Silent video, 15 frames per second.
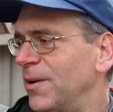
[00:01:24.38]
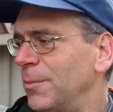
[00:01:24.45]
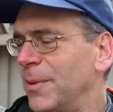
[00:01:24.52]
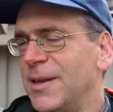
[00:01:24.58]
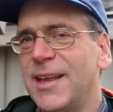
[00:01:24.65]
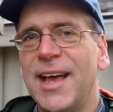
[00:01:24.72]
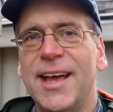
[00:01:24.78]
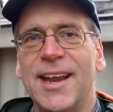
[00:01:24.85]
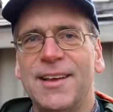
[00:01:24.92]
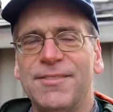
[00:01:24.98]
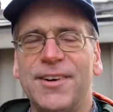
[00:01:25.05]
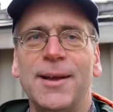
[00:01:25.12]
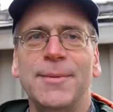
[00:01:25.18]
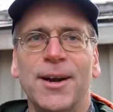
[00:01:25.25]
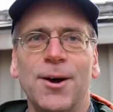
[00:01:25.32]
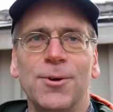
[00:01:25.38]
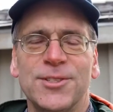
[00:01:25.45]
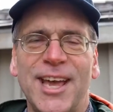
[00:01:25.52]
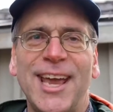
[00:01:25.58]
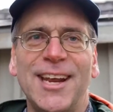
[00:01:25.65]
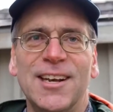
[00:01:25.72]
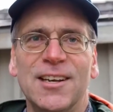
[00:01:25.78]
where it'll be a frame that
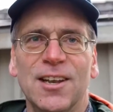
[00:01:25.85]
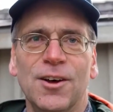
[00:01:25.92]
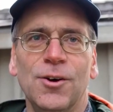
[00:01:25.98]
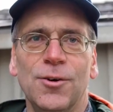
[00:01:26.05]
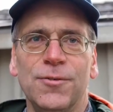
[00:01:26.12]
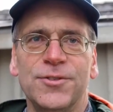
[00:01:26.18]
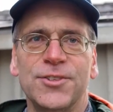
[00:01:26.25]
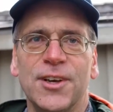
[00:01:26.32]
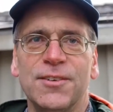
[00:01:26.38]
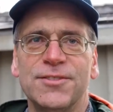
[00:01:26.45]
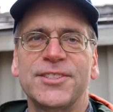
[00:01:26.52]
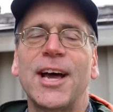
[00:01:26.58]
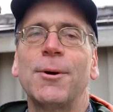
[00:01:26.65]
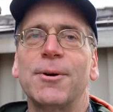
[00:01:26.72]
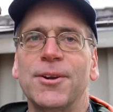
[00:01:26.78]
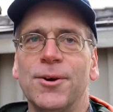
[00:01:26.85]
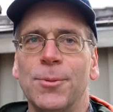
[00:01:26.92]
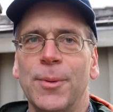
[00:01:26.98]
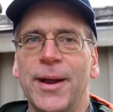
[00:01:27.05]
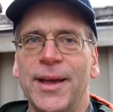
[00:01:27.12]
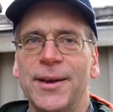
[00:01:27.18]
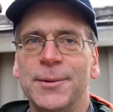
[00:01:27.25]
holds eight loaves of sourdough
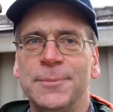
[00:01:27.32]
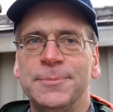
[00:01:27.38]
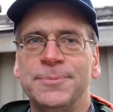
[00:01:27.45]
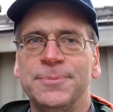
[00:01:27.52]
bread.